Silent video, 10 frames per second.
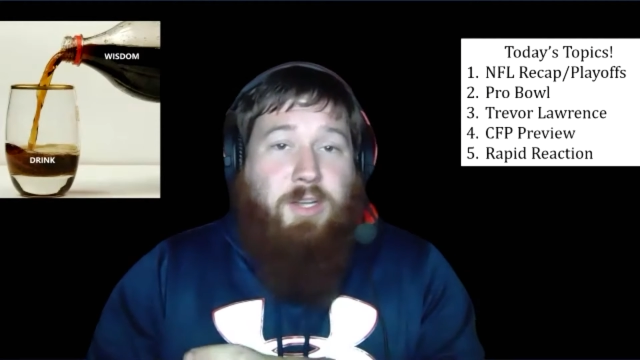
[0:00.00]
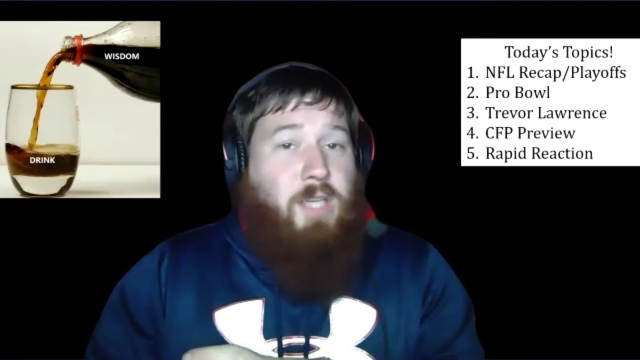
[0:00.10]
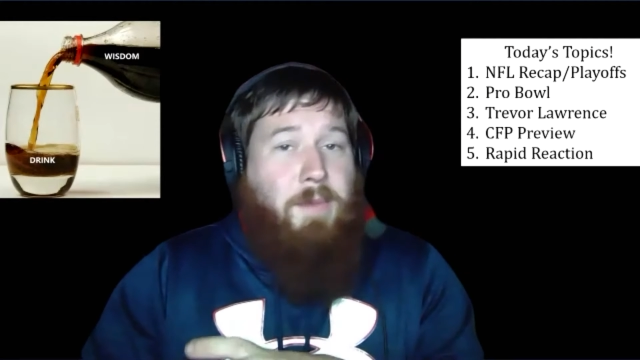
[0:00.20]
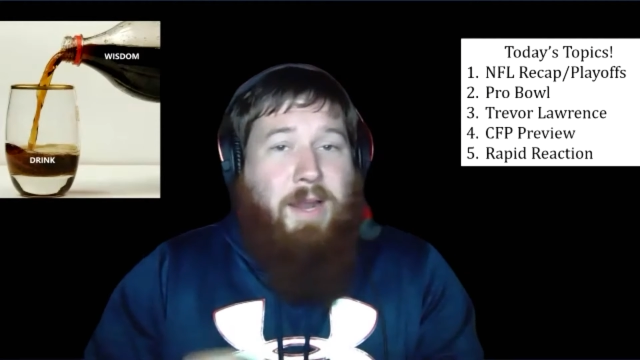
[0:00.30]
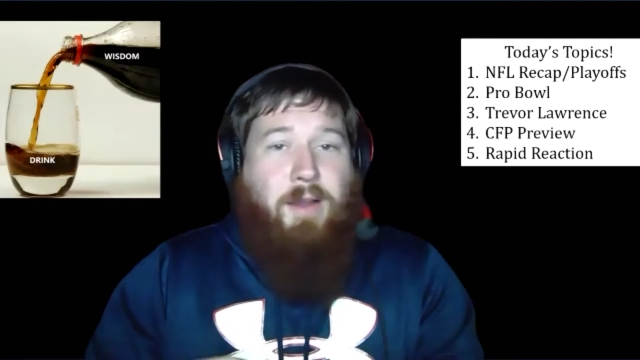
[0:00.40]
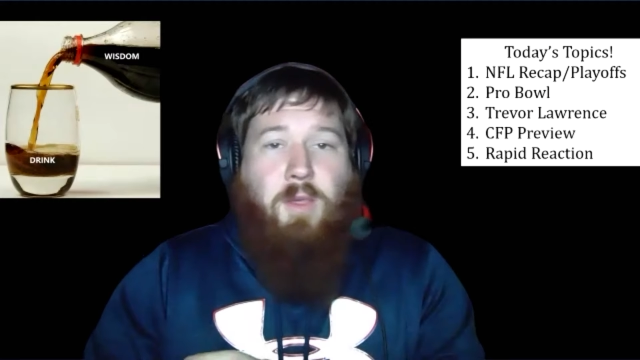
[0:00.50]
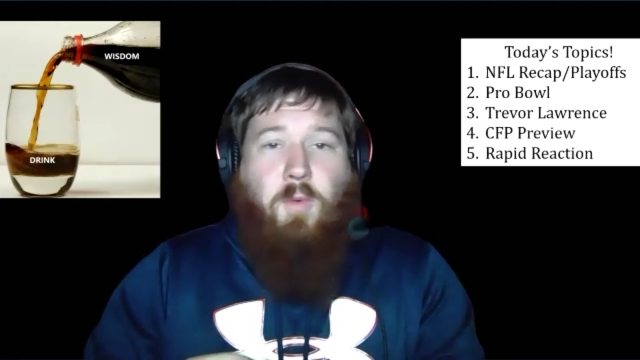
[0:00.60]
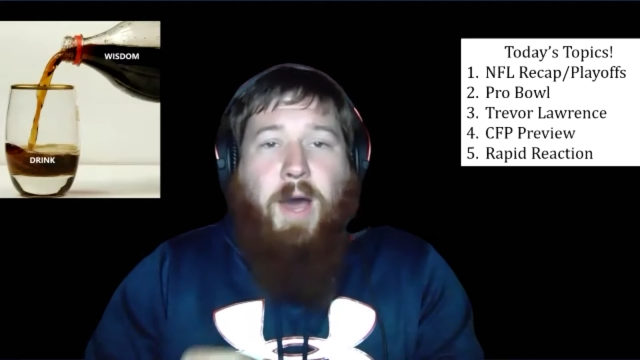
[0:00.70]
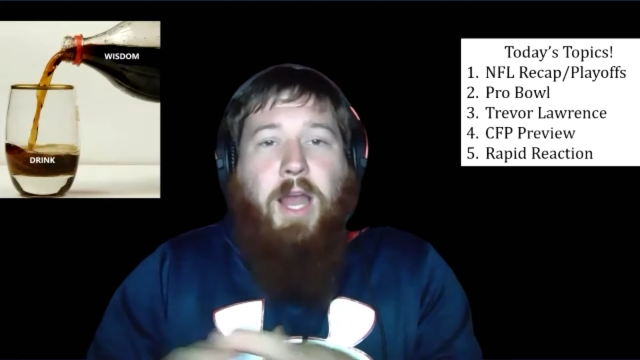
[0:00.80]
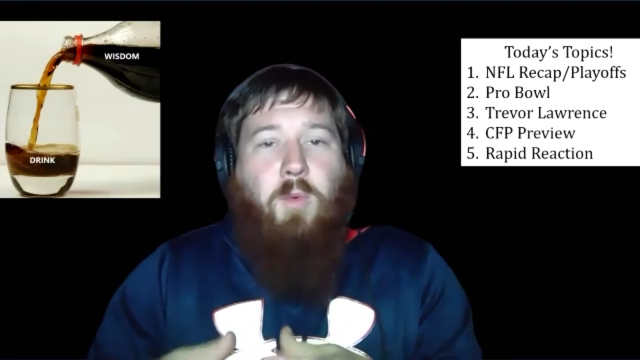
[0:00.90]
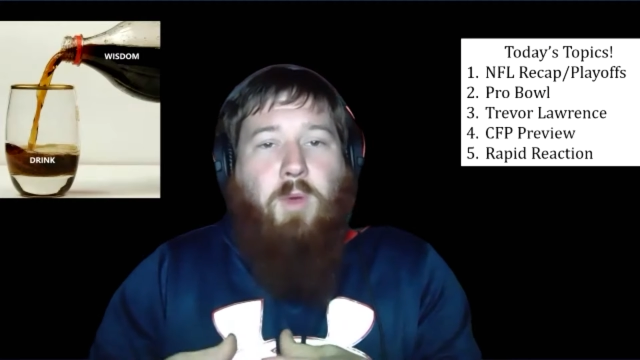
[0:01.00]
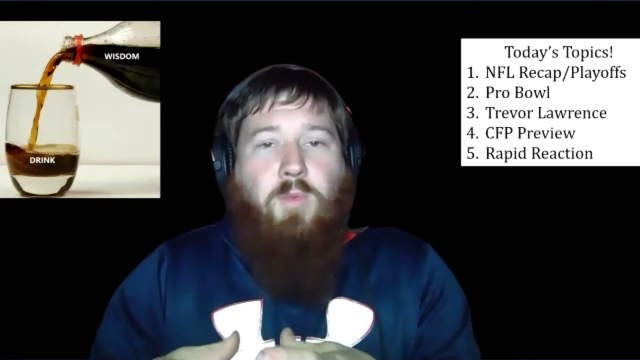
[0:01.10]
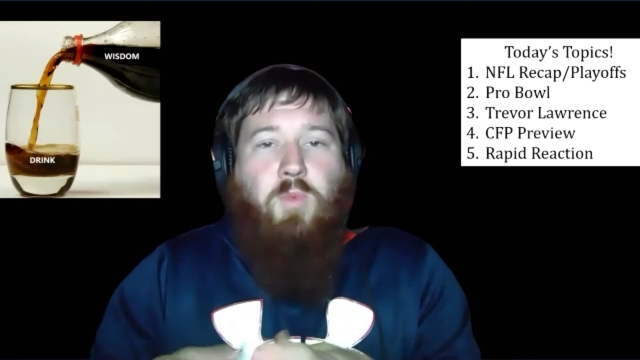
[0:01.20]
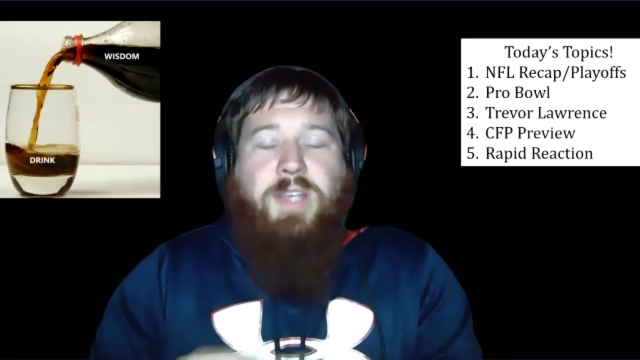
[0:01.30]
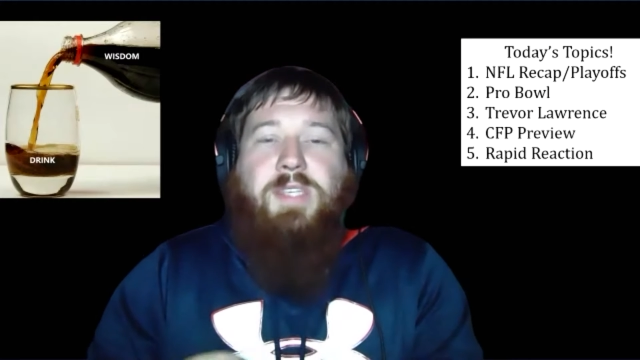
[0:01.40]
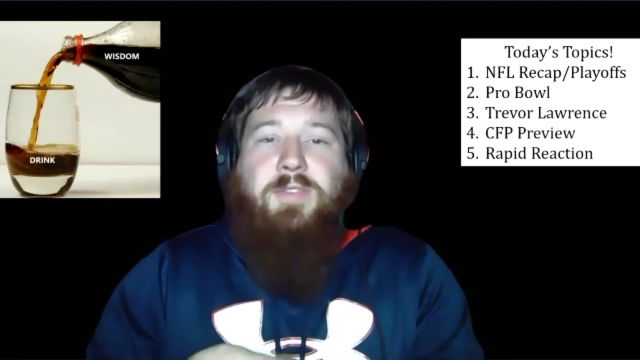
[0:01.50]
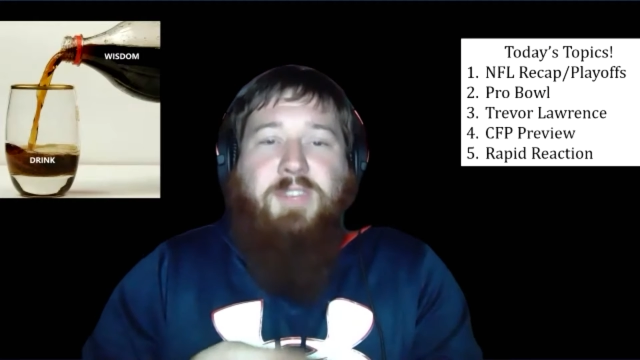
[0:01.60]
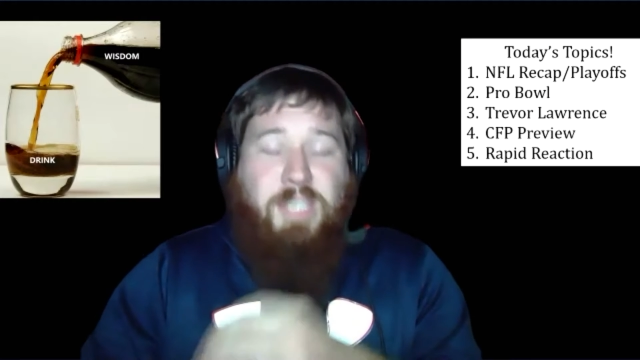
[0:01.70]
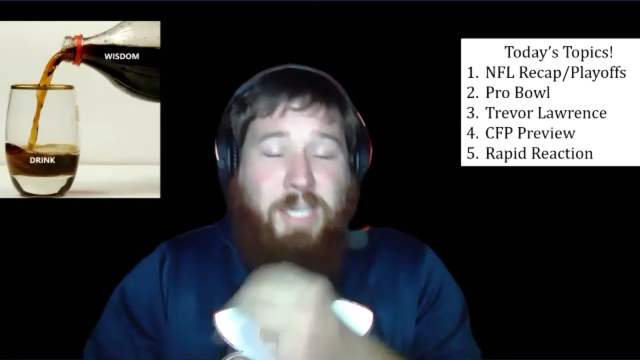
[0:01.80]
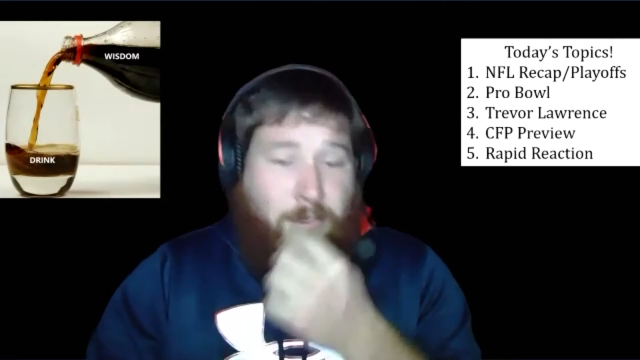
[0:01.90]
It's coming down to the wire. We're in week
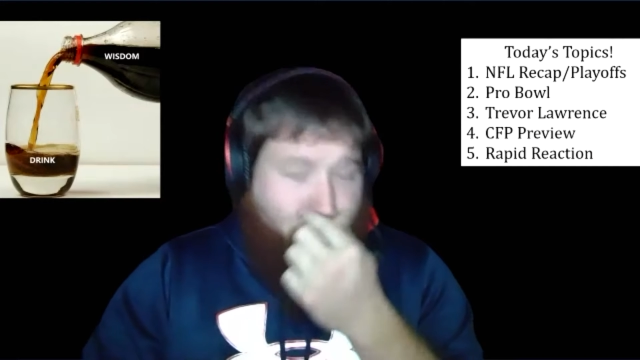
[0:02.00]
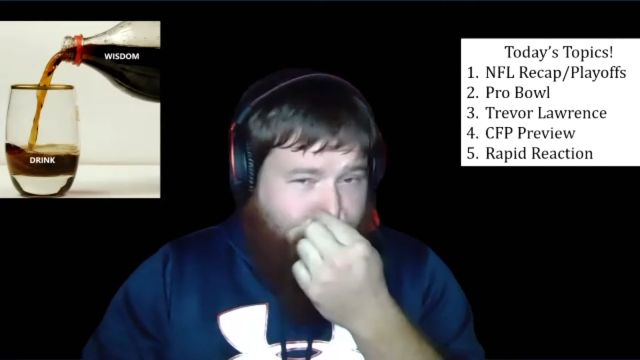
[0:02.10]
17,